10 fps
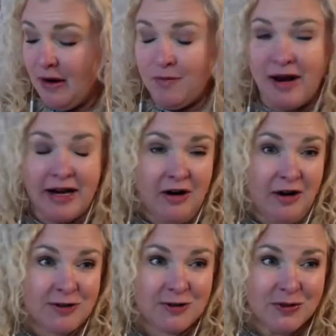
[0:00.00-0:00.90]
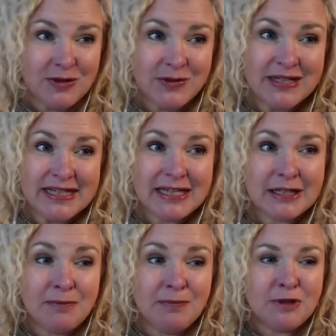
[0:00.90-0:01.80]
We might also use it
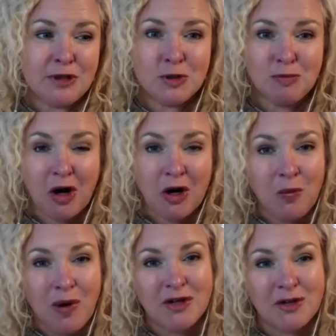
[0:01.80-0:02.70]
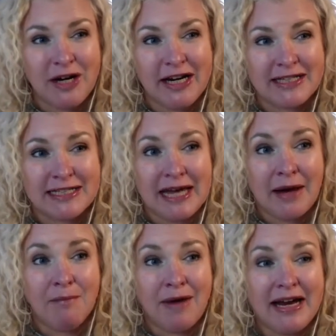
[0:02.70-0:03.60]
to spark wonderings
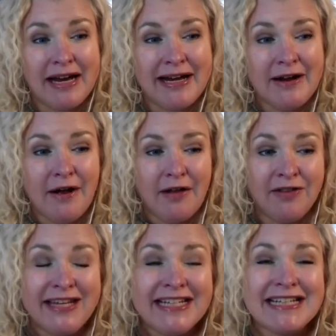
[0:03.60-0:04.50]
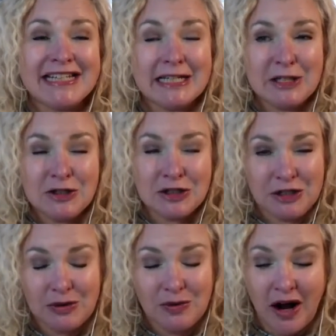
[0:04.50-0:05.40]
that might lead us
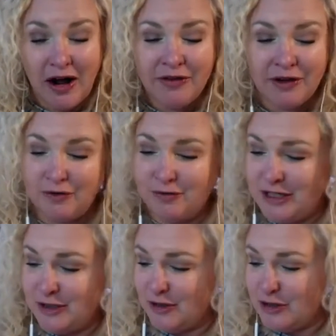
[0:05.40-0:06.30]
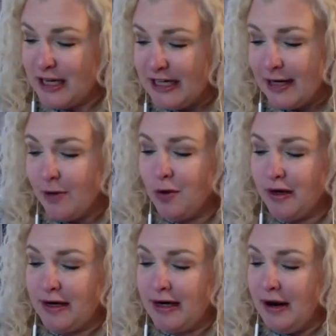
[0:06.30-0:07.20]
into other research and
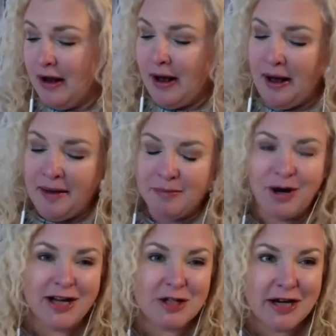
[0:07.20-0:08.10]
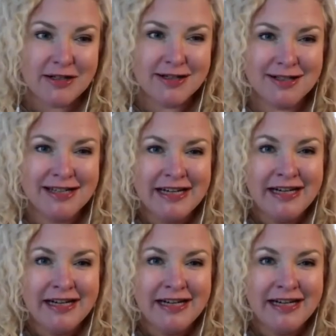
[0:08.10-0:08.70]
inquiry projects.